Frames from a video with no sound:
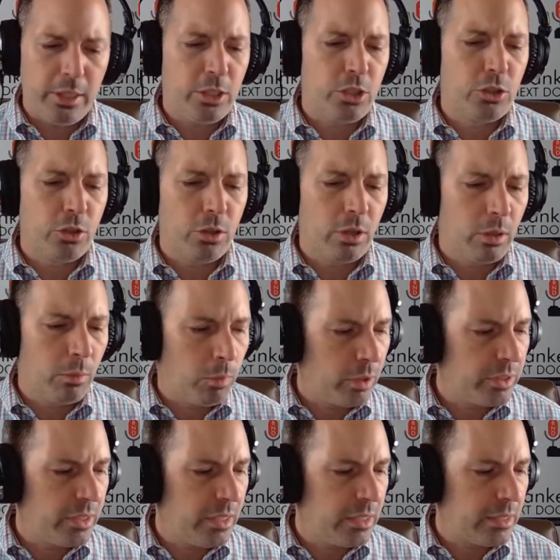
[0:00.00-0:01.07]
endure
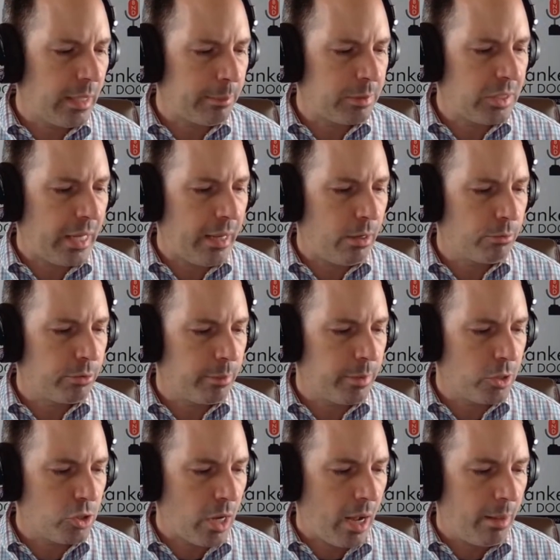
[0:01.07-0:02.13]
once he steps down from
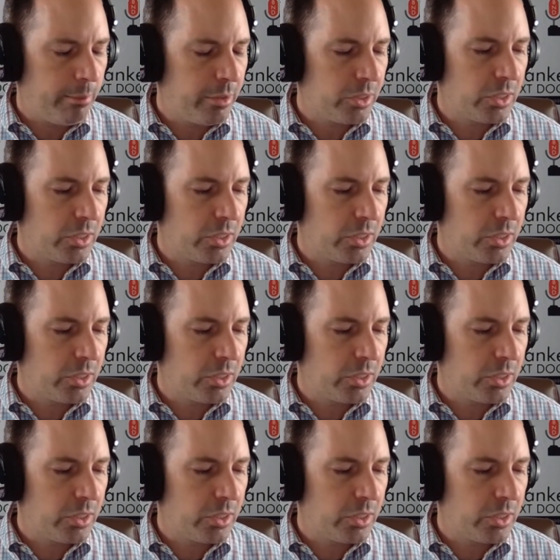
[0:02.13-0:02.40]
the job.